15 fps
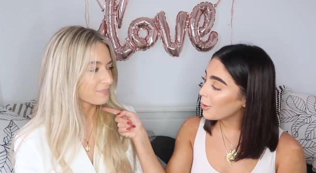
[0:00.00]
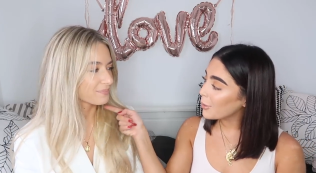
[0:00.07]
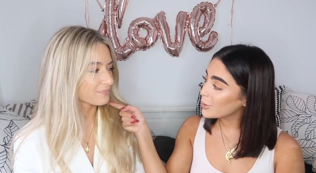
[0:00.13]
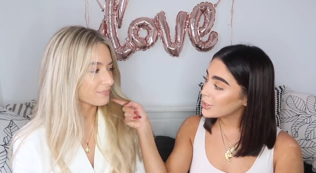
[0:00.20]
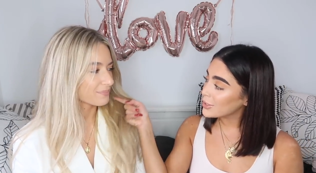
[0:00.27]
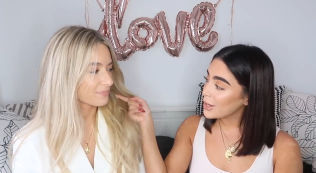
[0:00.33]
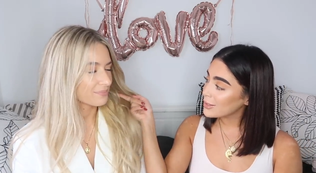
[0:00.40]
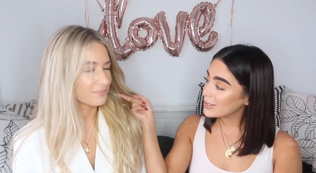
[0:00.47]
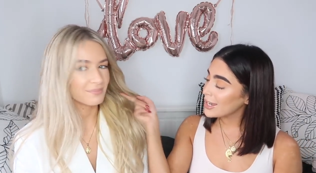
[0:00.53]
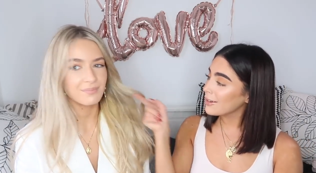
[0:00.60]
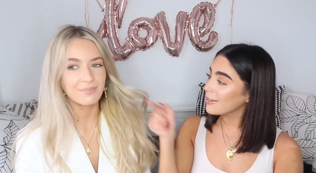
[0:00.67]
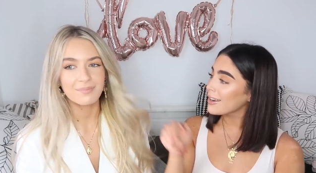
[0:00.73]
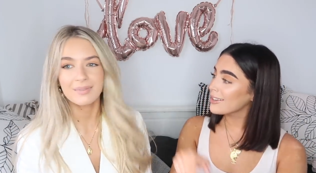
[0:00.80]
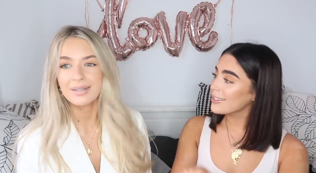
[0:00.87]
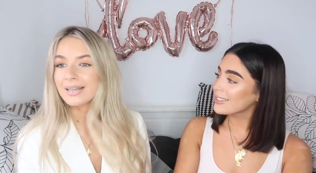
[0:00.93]
Speaker 1: order those
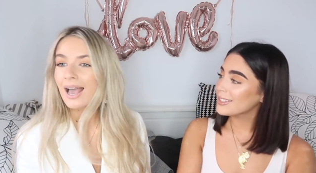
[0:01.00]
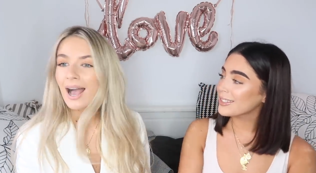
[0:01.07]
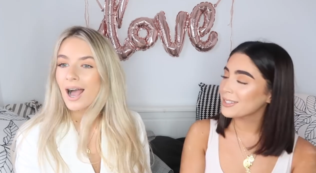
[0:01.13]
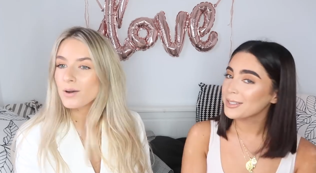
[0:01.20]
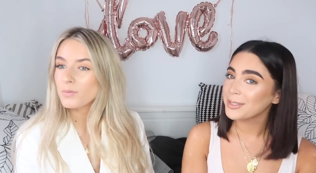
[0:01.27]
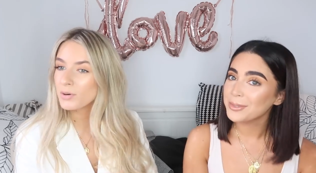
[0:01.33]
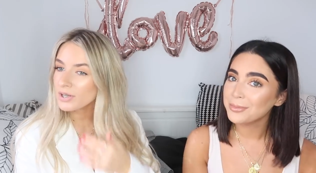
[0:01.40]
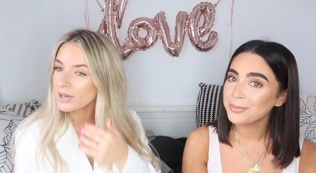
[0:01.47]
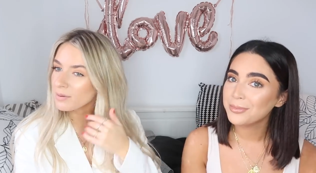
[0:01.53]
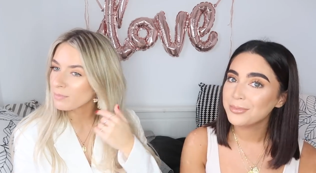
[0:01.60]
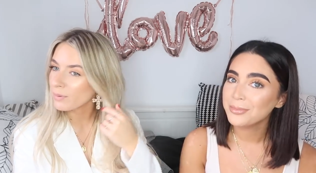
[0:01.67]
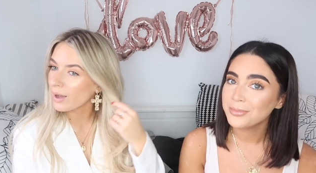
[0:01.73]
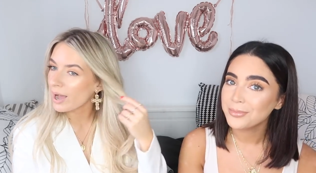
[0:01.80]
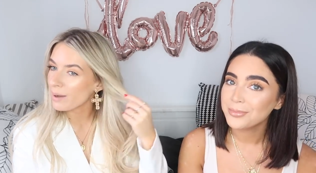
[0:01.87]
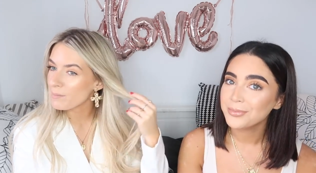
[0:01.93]
earrings. Yeah, I wouldn't,
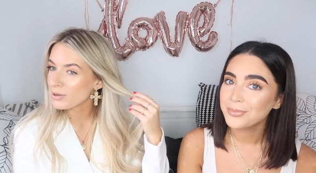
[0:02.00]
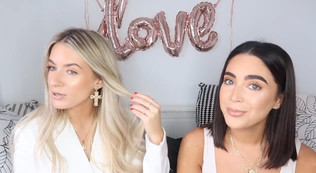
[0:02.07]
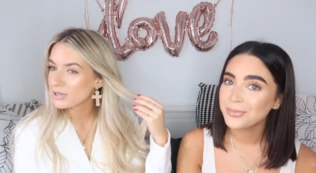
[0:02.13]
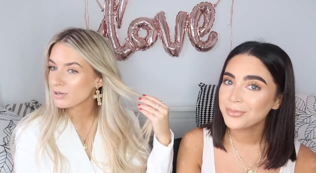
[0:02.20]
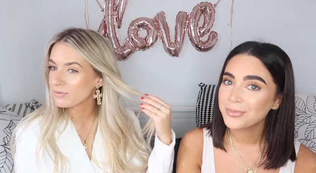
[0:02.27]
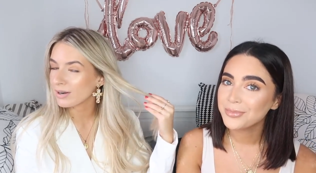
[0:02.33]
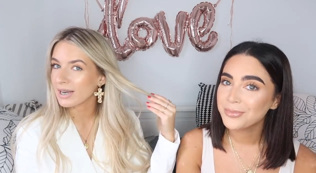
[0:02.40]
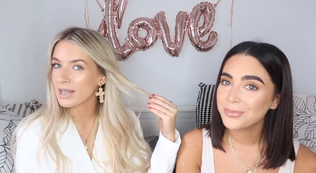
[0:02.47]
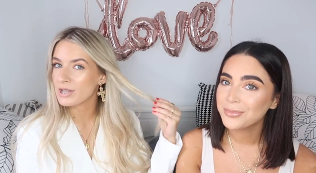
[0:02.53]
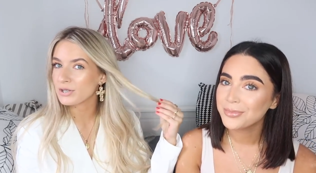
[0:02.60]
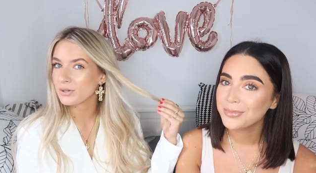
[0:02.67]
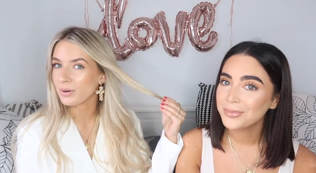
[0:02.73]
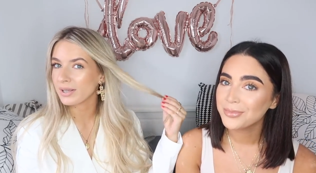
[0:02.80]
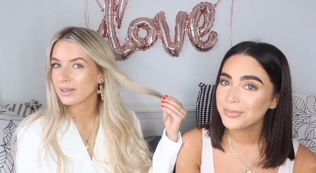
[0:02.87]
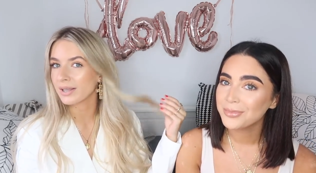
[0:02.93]
but I'm actually really
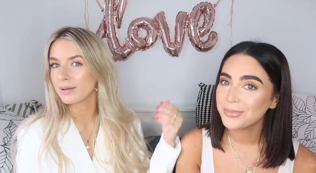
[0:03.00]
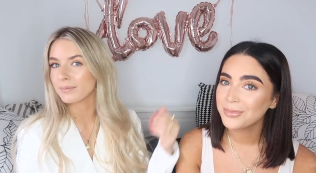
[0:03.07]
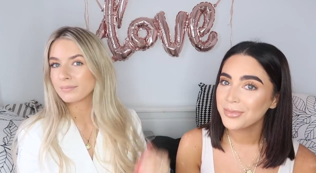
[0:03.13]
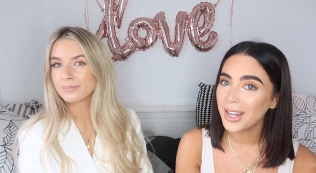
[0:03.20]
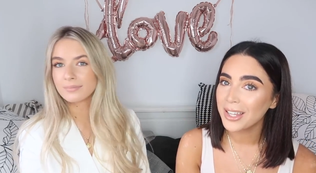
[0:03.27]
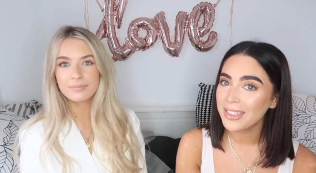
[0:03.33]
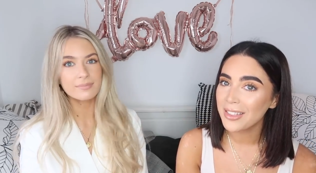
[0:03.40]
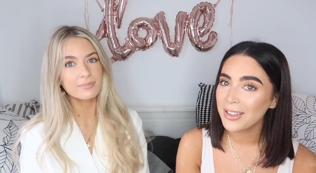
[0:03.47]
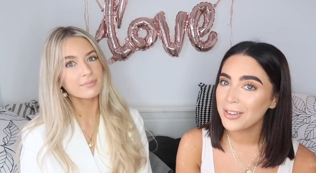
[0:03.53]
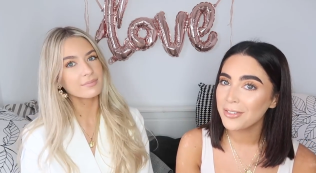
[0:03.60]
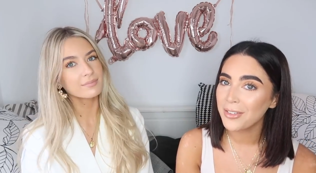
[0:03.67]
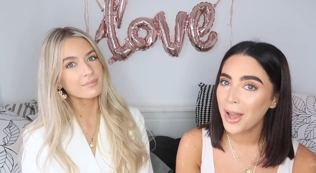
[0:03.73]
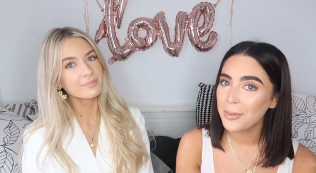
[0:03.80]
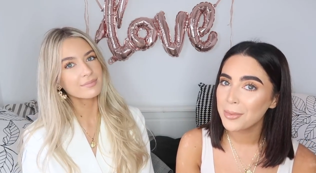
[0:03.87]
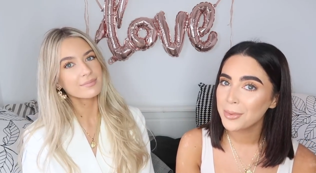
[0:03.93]
enjoying them. I think they look
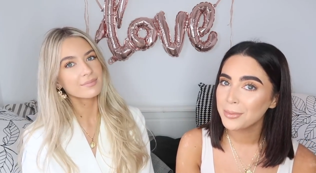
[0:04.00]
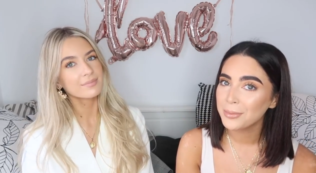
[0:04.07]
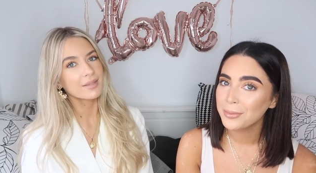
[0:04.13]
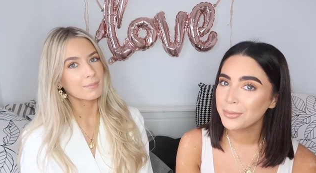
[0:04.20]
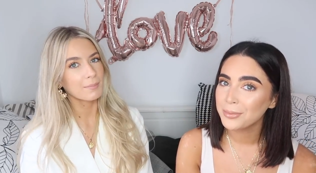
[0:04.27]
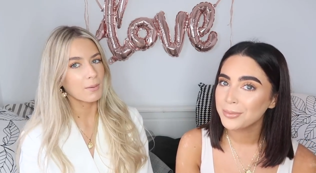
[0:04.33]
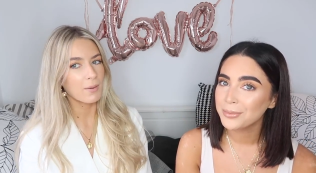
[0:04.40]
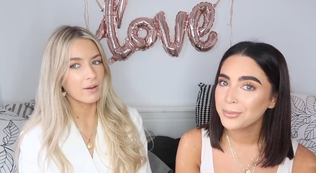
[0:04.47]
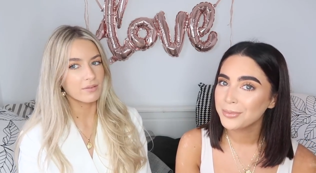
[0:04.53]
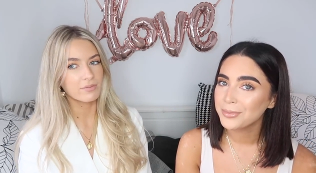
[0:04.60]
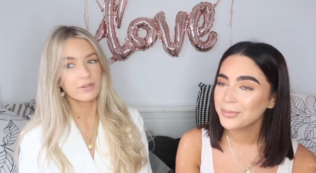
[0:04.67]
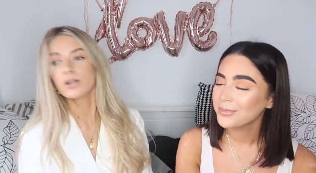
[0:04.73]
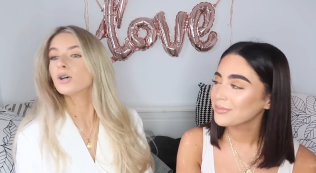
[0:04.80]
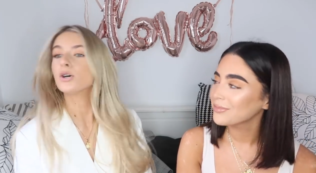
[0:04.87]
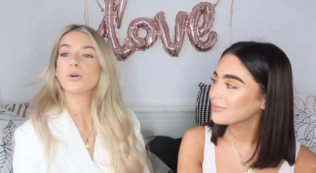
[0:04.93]
fab. I might wear them
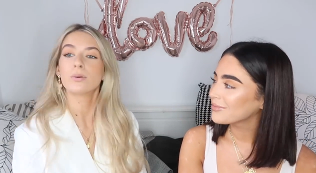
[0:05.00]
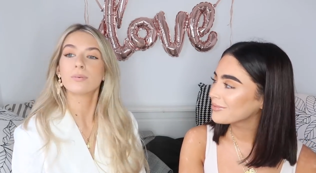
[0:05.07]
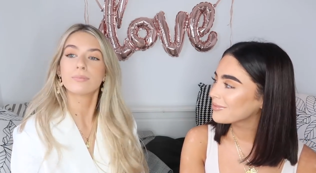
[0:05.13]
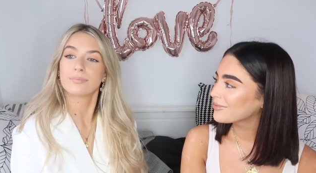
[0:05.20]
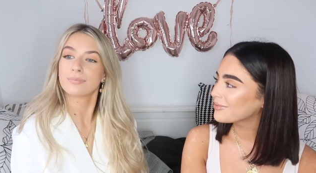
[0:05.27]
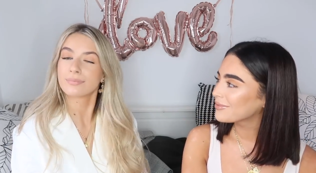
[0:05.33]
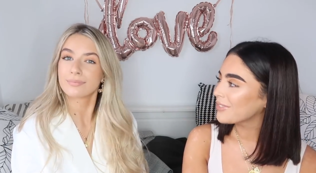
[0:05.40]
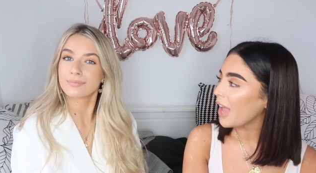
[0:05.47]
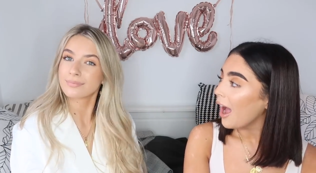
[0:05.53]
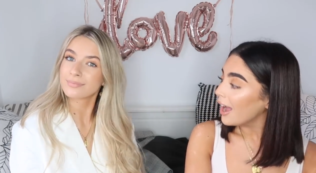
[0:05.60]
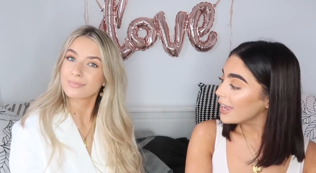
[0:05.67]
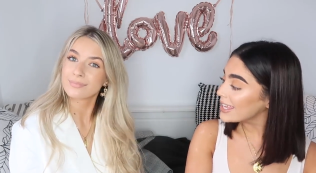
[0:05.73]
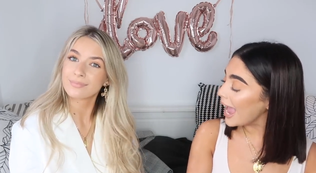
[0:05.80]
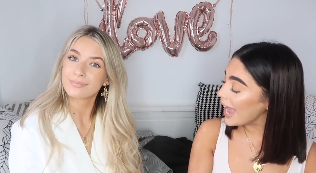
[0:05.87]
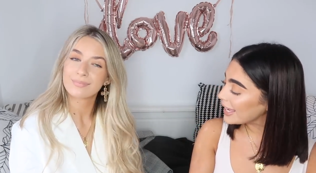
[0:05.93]
for the haul.
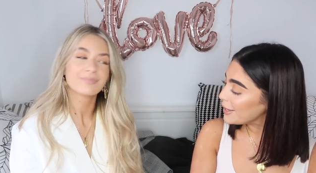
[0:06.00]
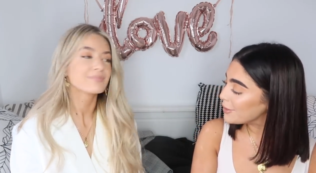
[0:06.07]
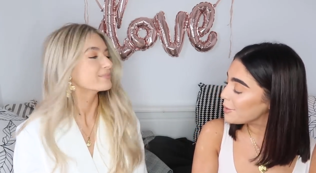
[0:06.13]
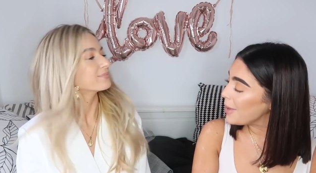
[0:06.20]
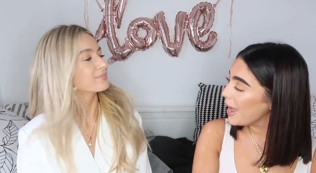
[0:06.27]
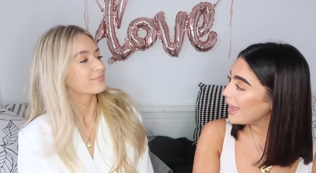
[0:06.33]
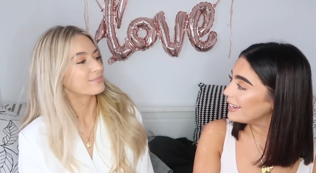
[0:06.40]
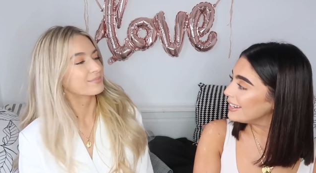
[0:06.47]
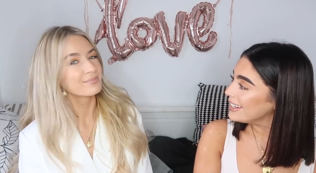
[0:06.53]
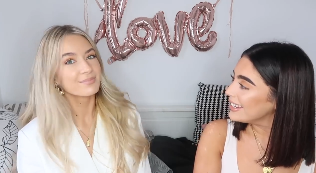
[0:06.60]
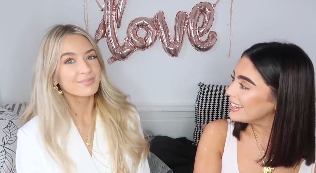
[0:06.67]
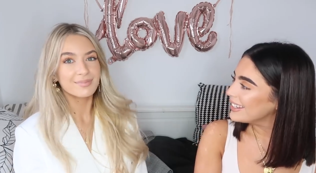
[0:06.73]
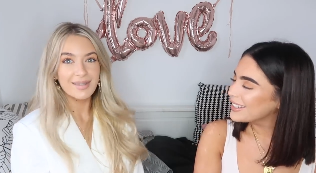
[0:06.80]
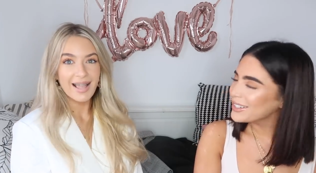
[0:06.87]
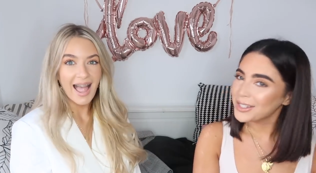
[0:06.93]
Speaker 2: Yeah, keep them in.
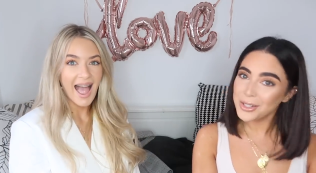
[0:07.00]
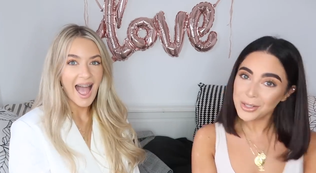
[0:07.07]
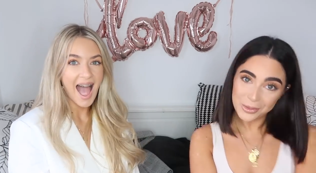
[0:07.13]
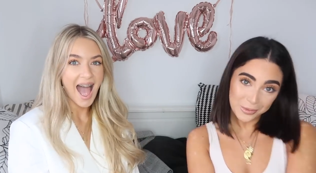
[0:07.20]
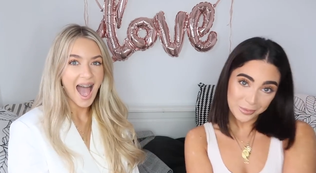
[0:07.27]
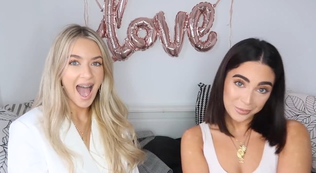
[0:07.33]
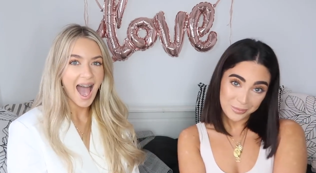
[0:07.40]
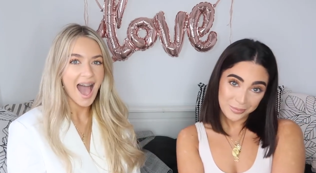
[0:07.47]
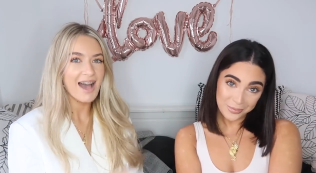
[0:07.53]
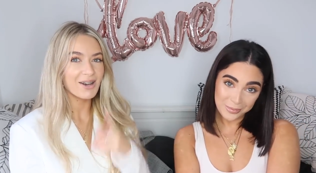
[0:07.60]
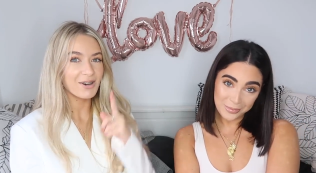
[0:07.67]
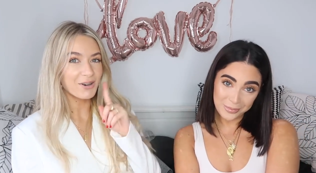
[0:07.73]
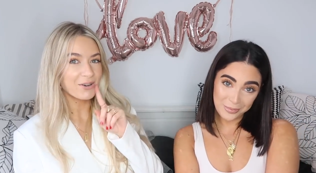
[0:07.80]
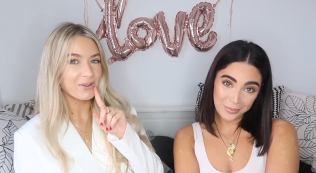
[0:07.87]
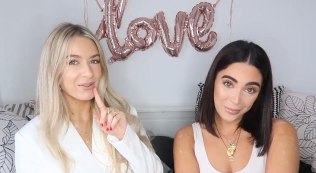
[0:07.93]

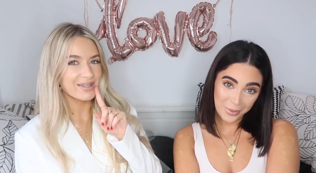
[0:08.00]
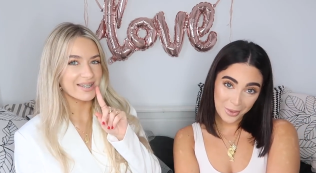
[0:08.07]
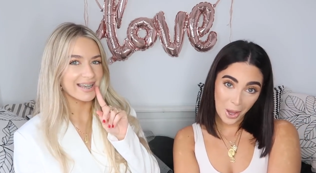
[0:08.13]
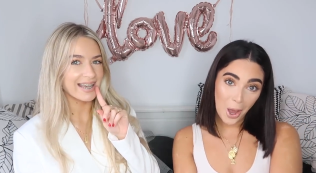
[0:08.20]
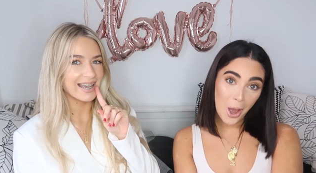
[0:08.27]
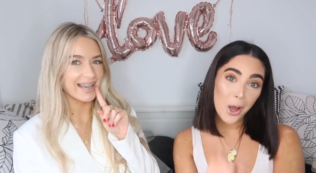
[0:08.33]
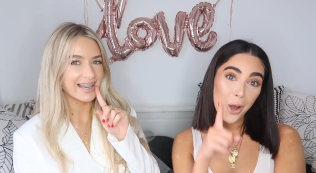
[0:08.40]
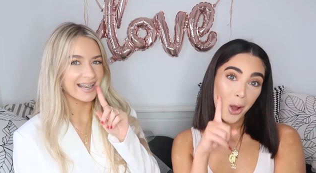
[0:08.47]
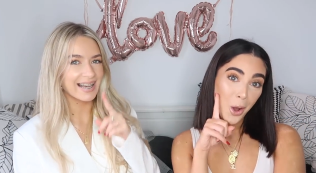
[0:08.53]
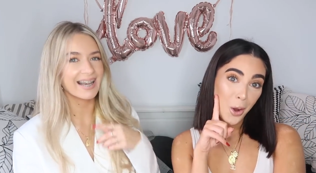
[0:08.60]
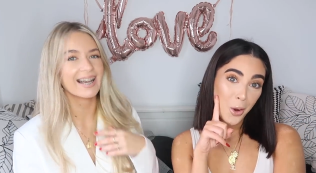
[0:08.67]
Oh, tee.